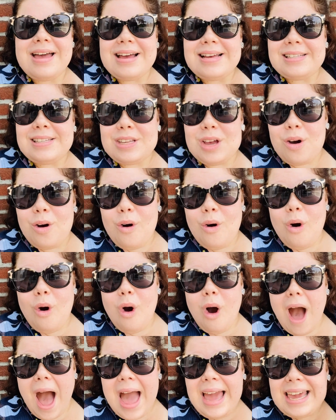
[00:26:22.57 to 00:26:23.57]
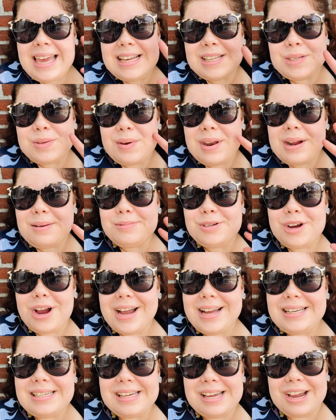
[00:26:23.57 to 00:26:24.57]
So I guess what I'm
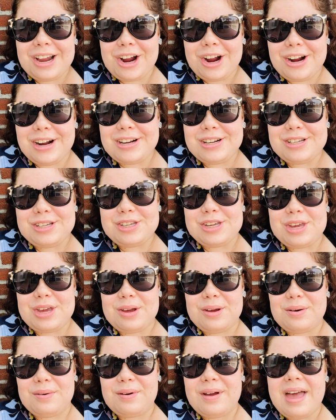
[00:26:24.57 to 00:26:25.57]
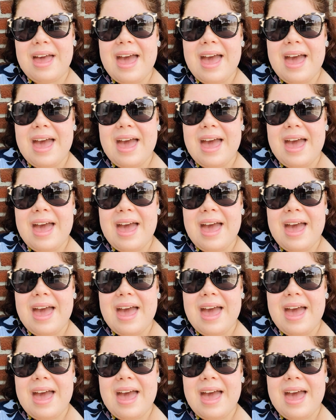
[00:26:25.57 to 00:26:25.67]
trying to encourage you